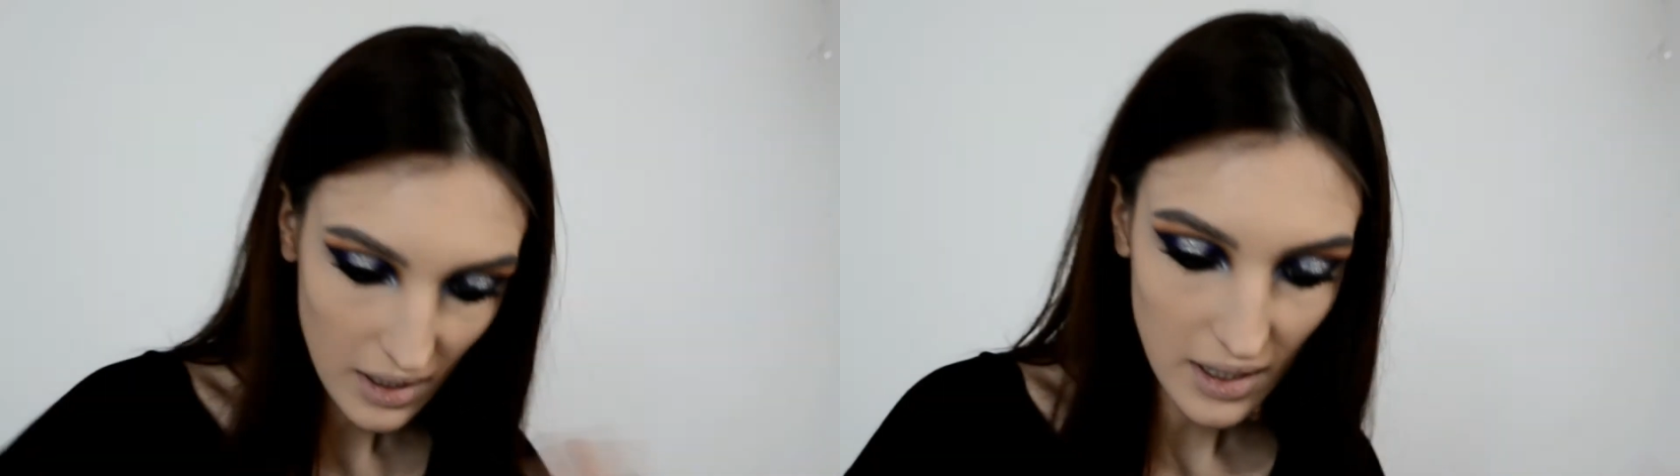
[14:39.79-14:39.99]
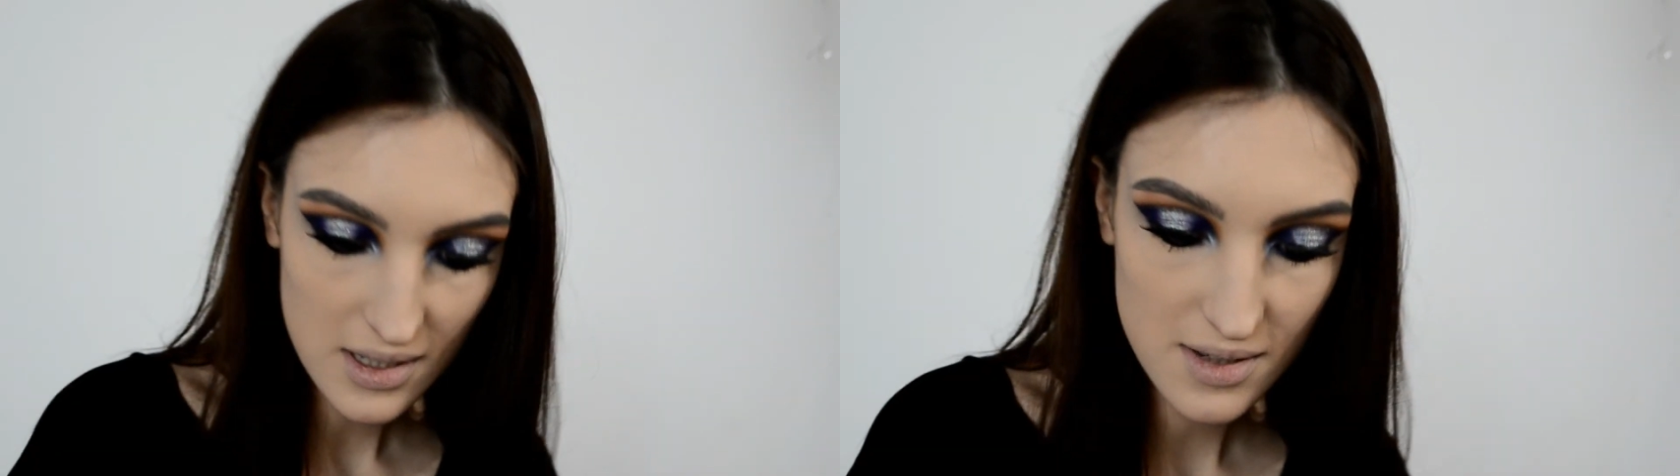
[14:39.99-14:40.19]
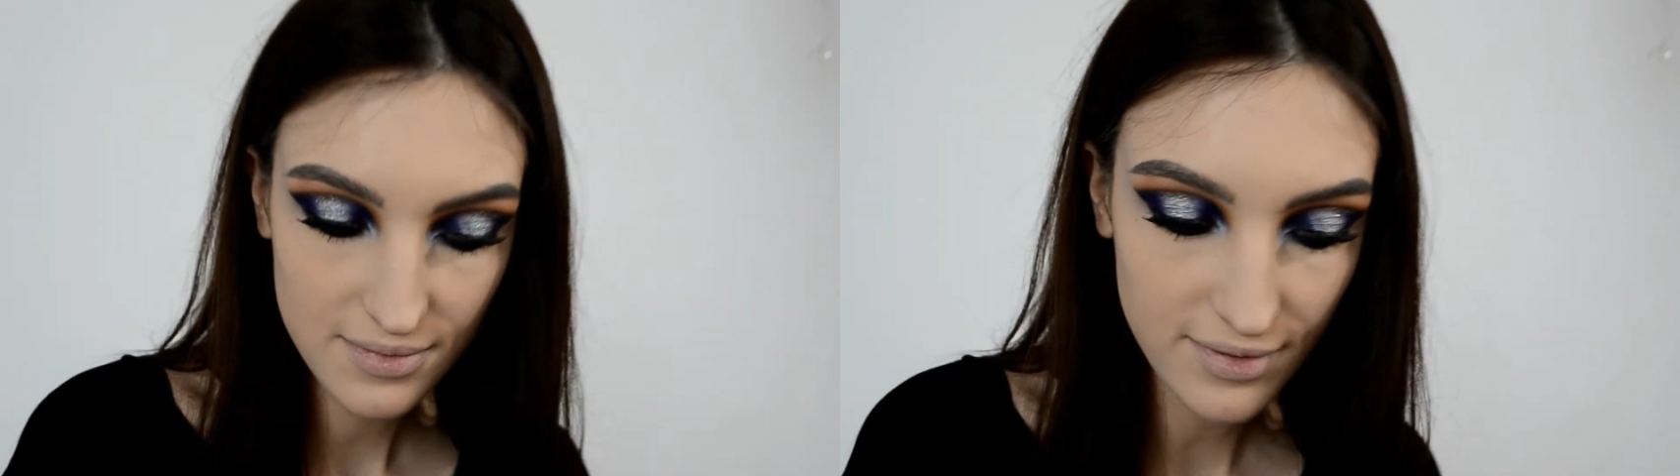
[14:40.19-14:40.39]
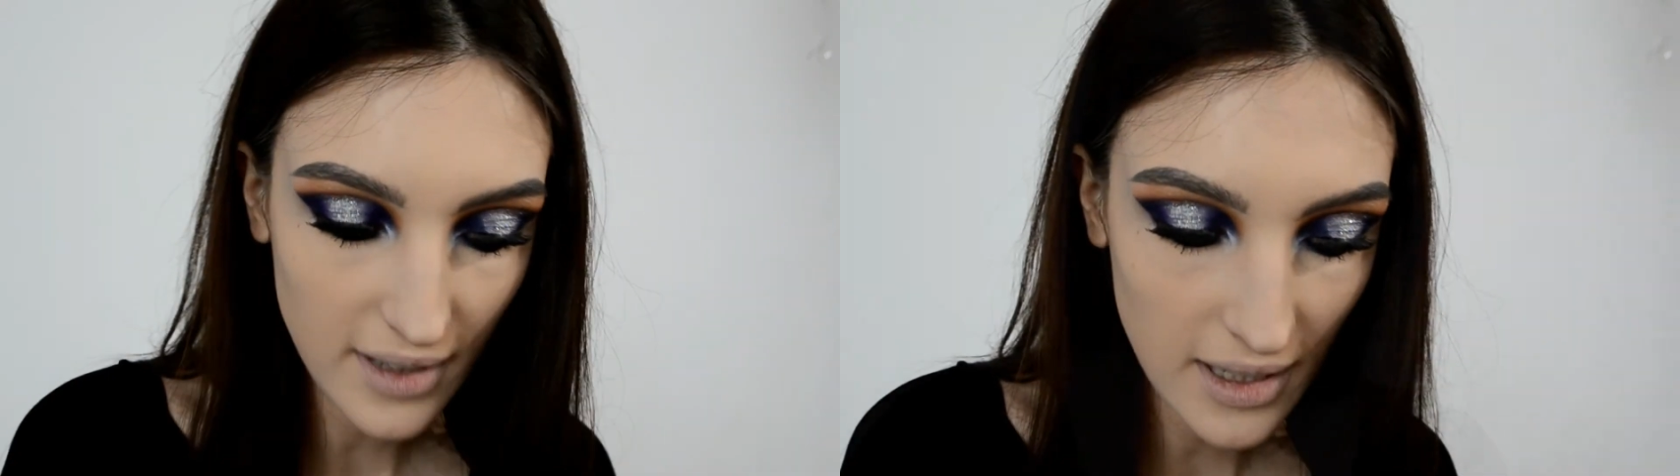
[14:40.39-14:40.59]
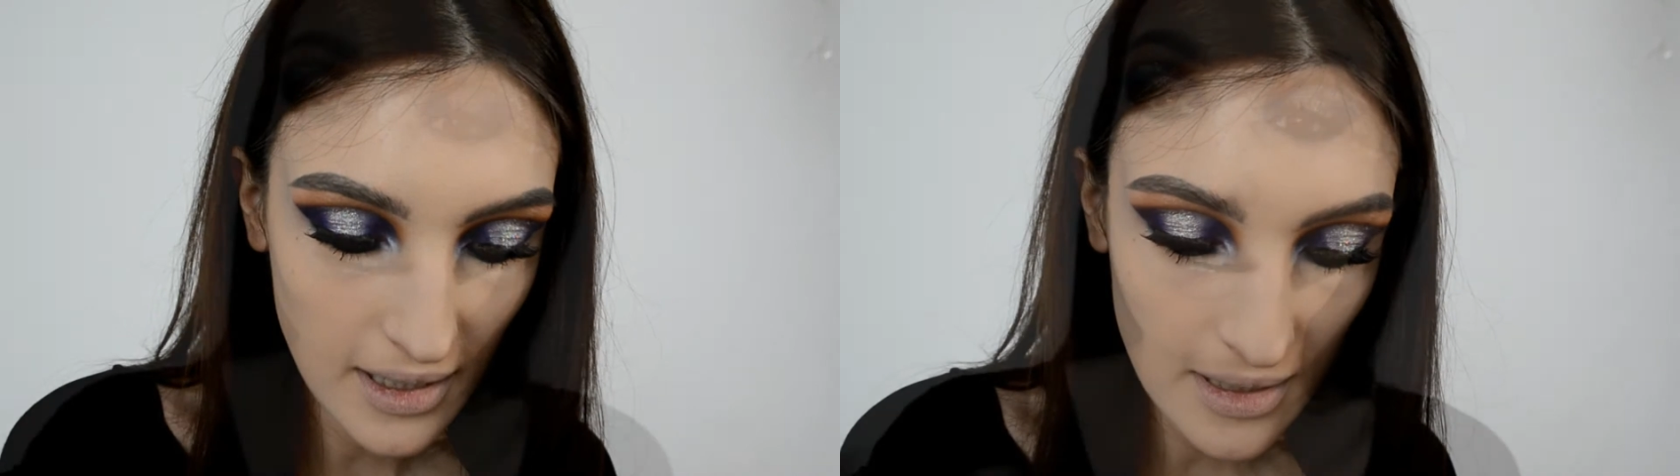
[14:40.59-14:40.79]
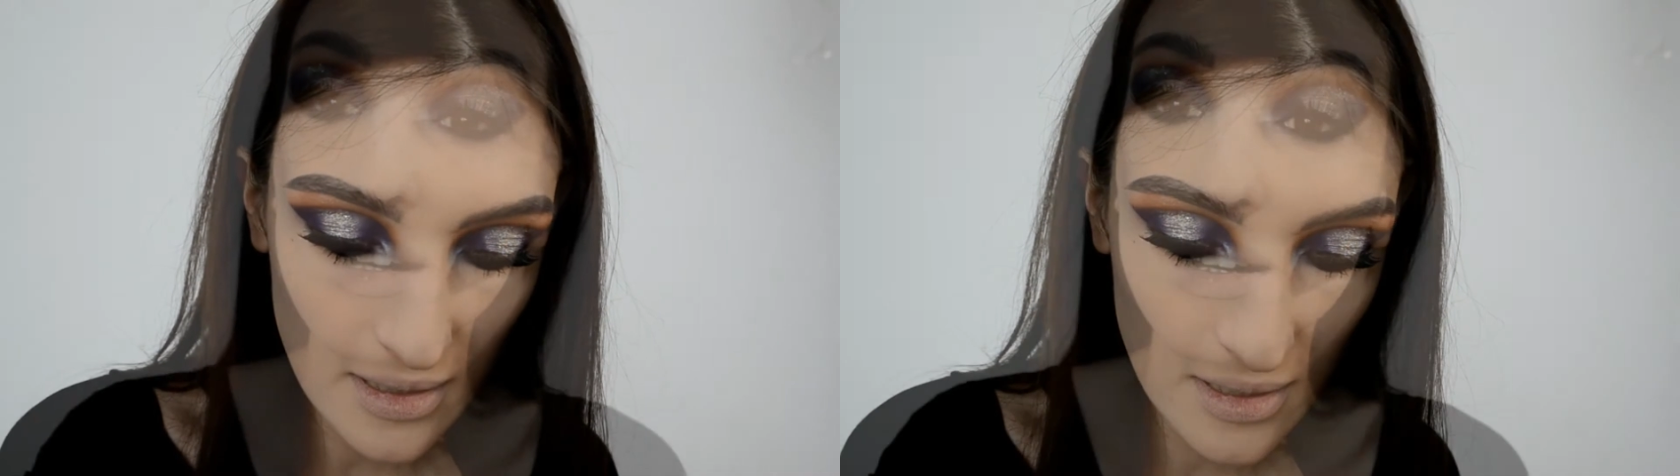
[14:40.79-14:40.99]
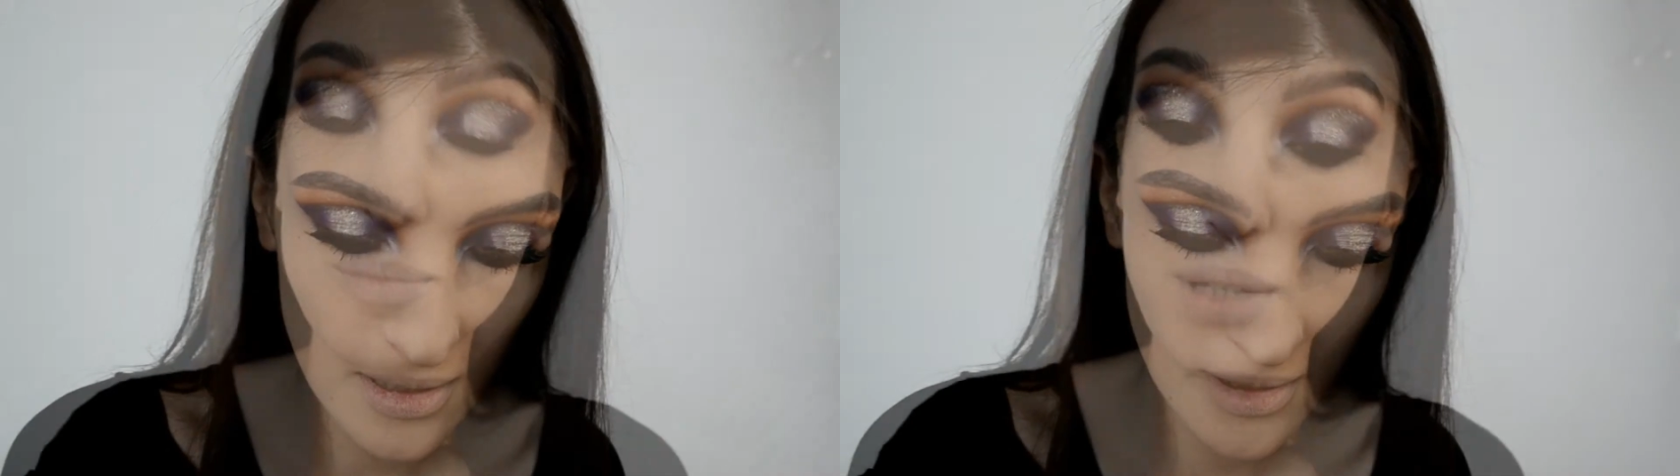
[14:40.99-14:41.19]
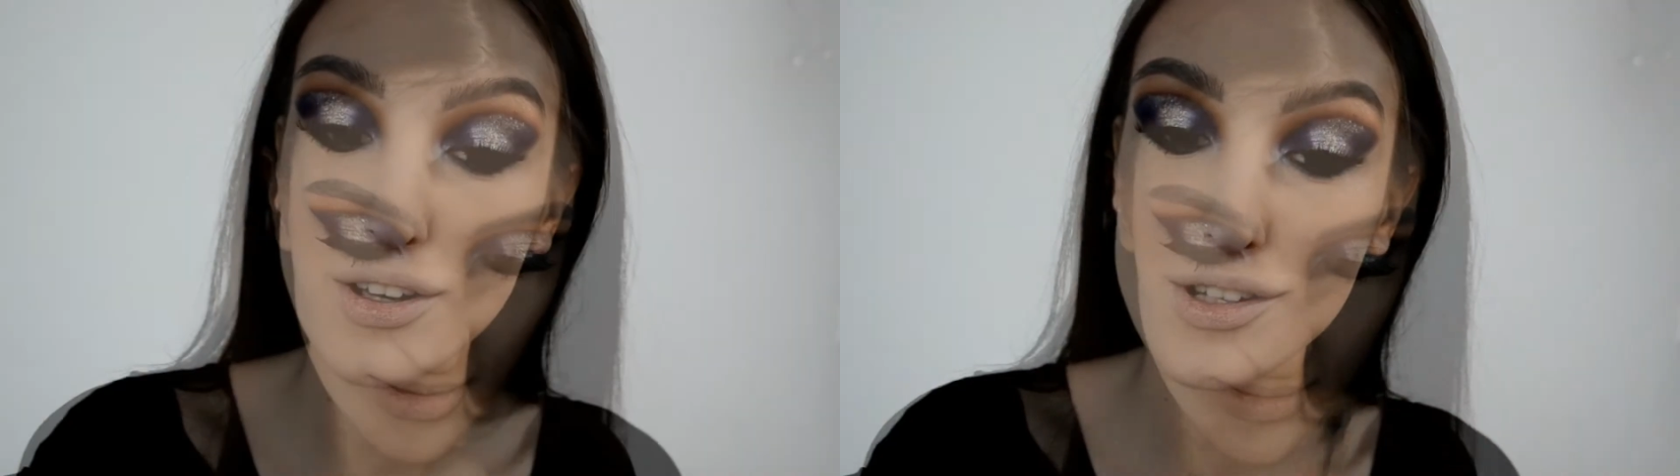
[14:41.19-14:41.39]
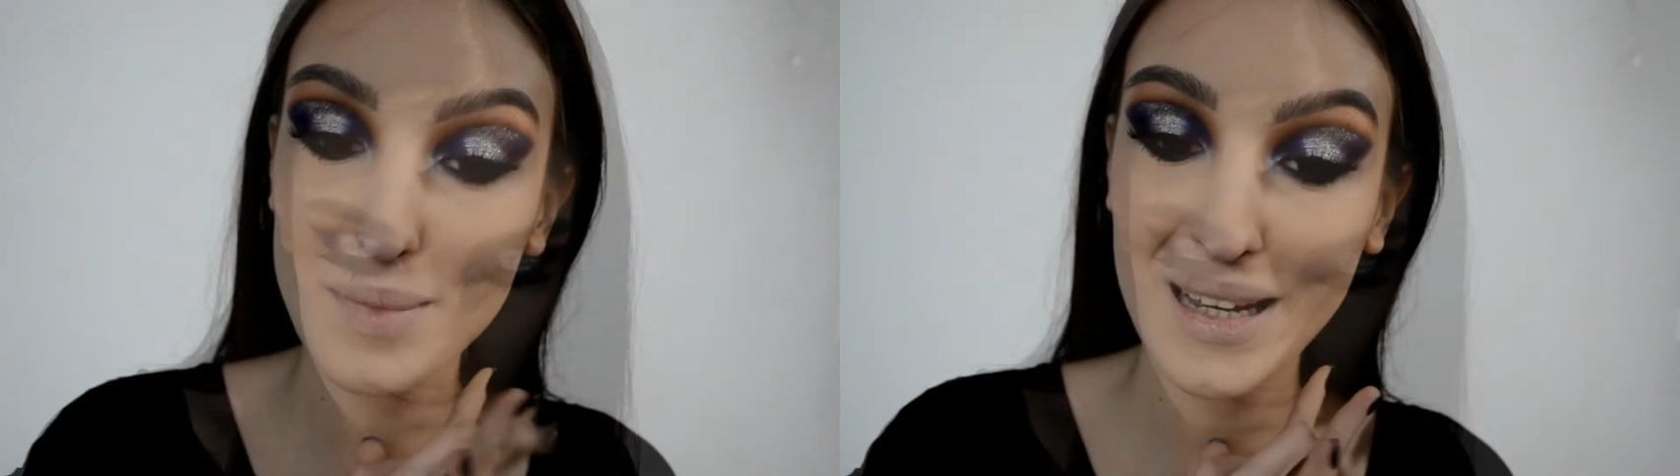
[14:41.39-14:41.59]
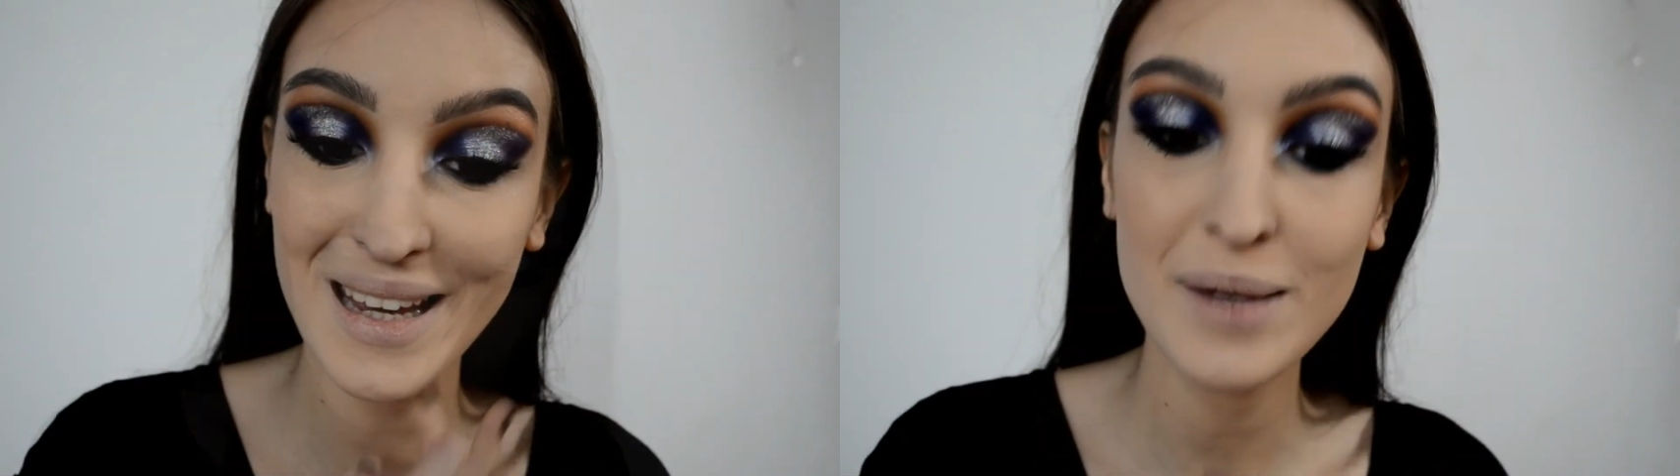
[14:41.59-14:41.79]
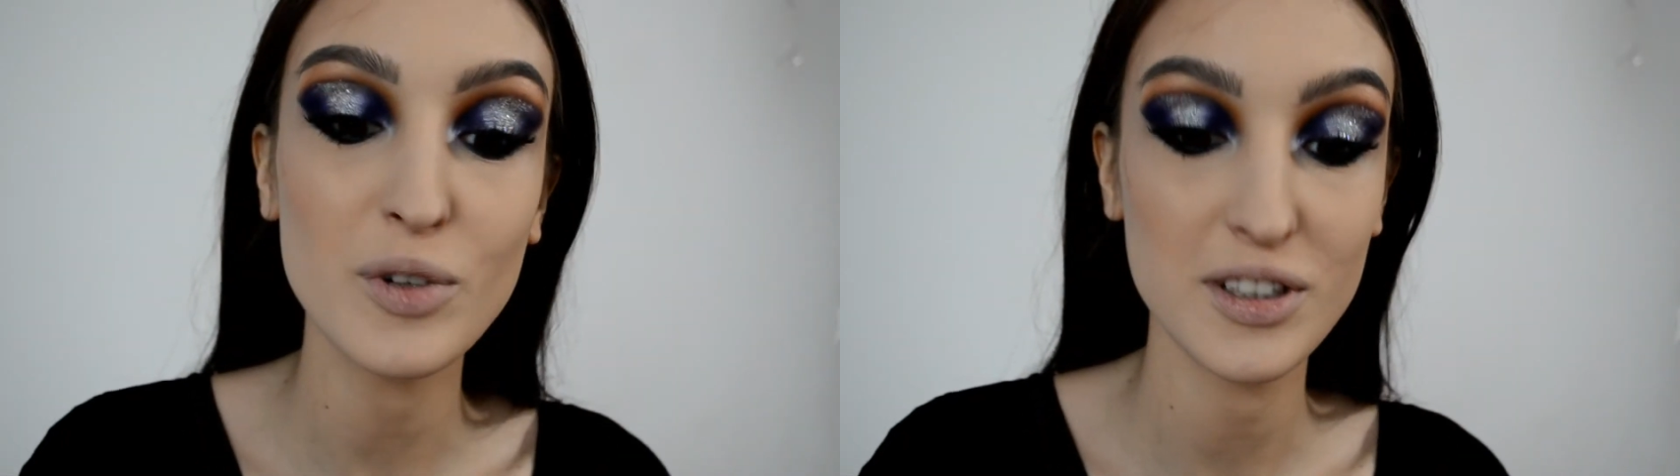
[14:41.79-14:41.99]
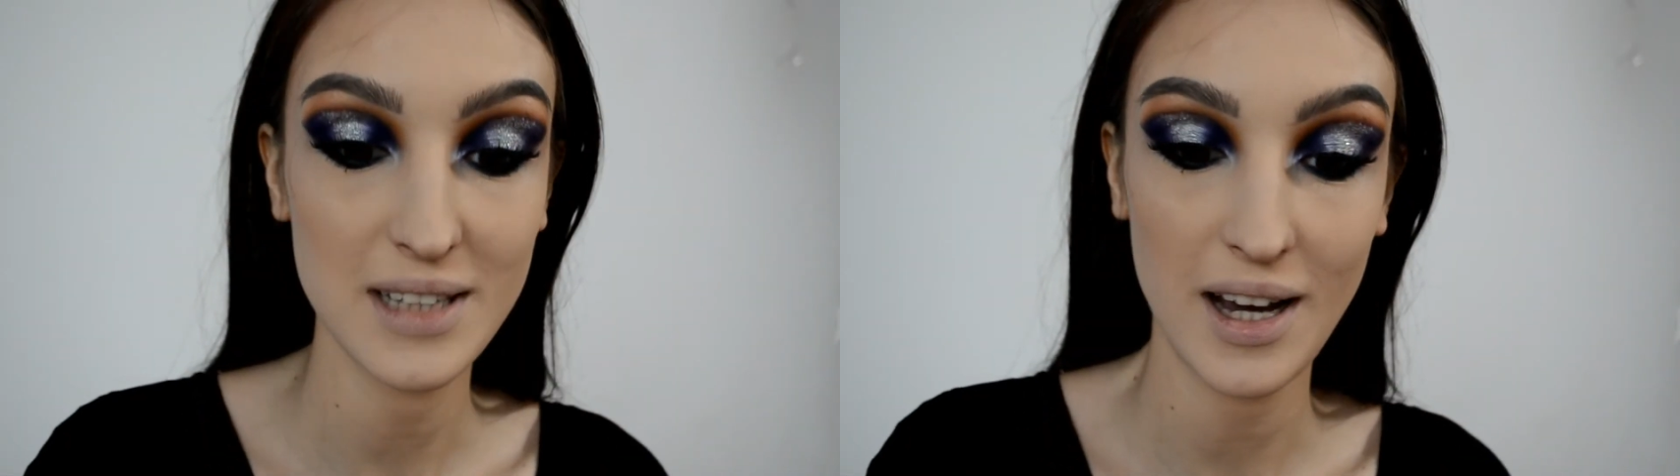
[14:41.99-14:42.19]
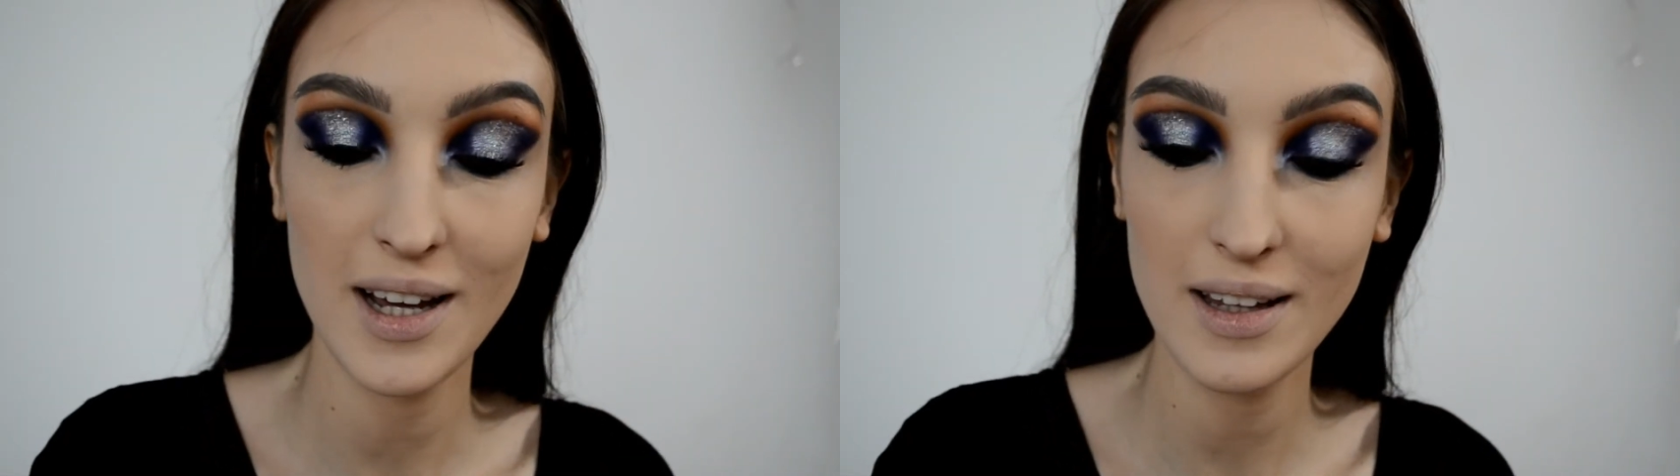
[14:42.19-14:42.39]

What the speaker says: It's fine. Because my camera died,